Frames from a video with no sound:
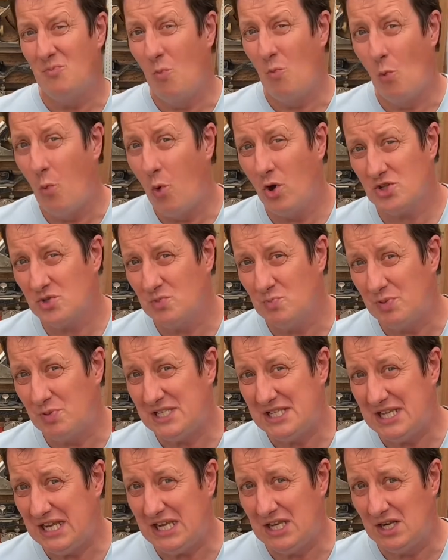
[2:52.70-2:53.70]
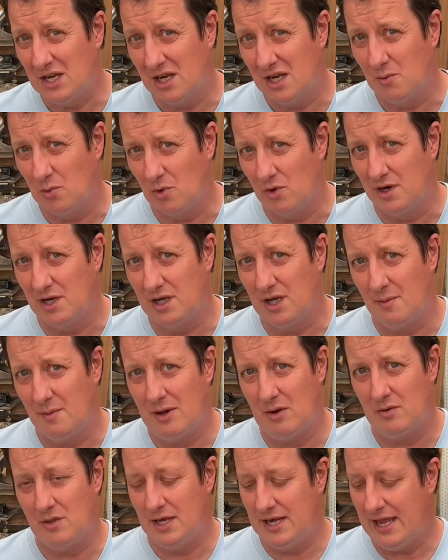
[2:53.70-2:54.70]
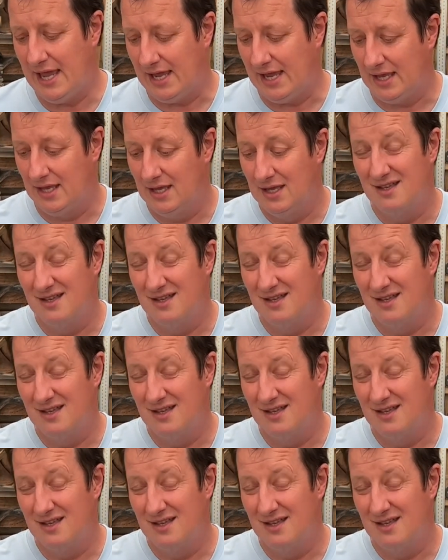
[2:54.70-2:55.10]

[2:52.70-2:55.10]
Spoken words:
Wasn't particularly worried about the neck.